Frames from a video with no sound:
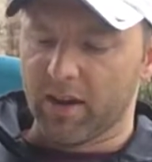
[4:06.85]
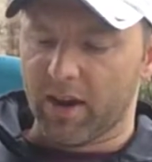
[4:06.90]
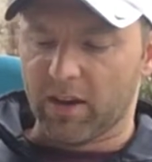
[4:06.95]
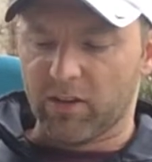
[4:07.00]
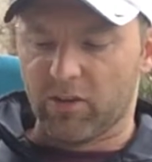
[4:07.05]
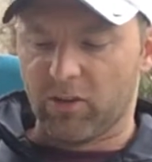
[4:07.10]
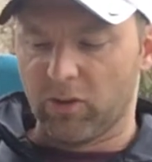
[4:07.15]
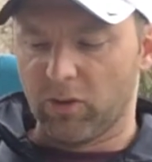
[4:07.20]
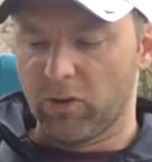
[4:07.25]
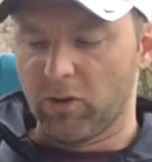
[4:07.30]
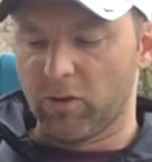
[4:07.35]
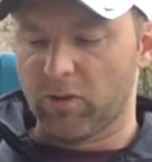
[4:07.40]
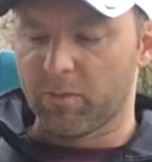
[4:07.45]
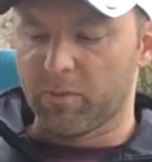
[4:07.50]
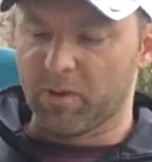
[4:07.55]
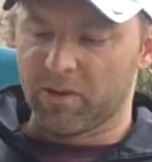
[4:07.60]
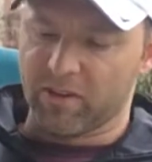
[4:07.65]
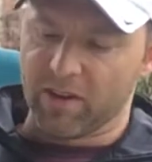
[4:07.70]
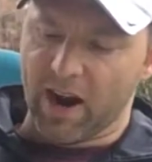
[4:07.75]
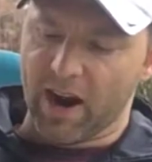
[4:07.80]
like Zeus,
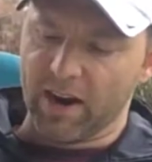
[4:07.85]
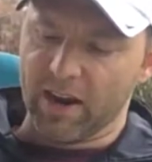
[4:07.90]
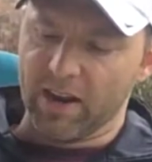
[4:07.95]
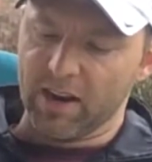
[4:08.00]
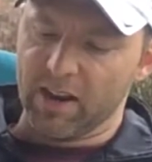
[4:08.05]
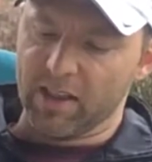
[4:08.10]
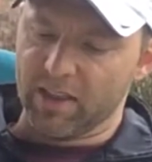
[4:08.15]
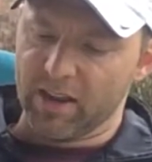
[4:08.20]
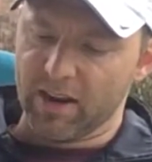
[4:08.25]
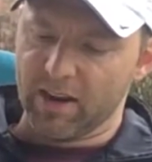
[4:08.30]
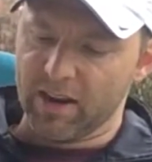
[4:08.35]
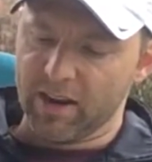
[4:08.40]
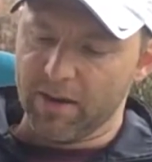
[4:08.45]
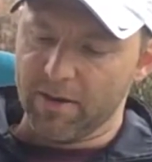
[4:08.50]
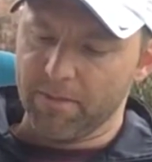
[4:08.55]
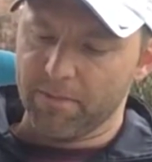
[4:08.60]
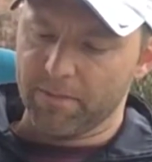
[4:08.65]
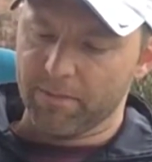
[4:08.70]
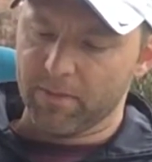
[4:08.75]
Poseidon, Athena?"